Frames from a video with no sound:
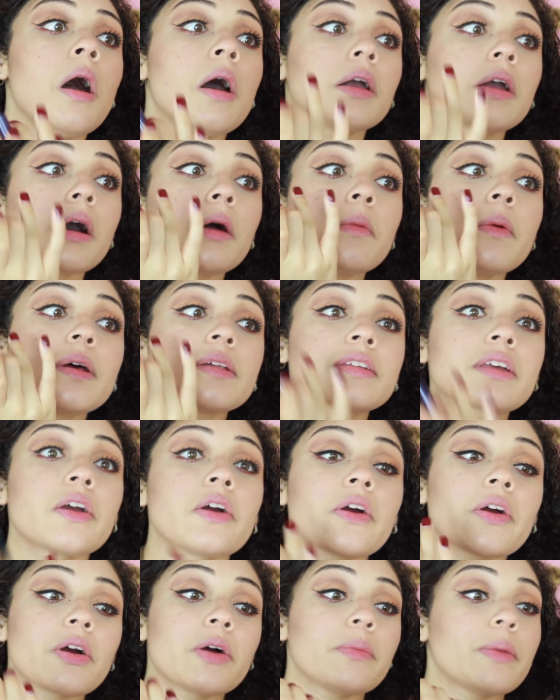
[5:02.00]
I got
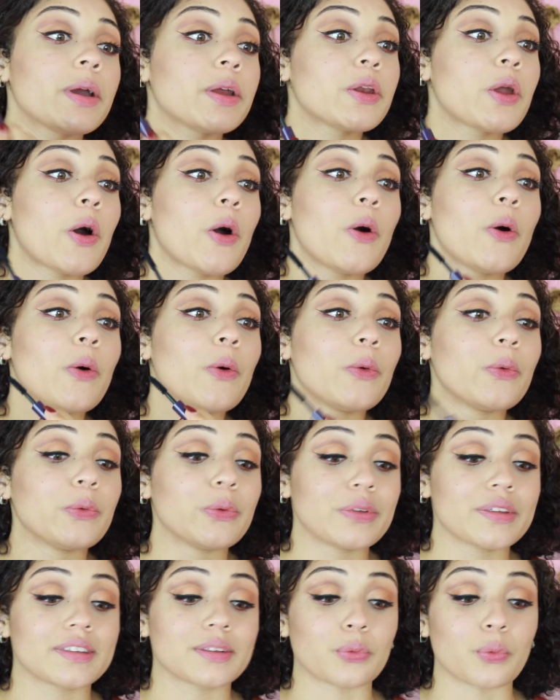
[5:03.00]
mascara on my
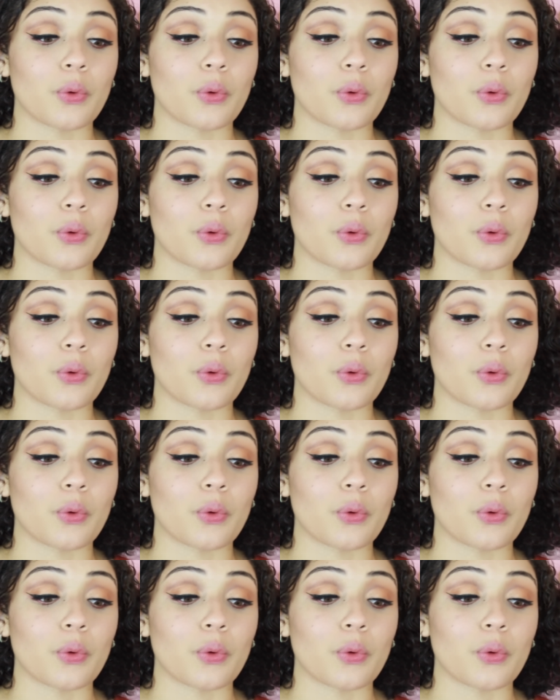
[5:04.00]
nose.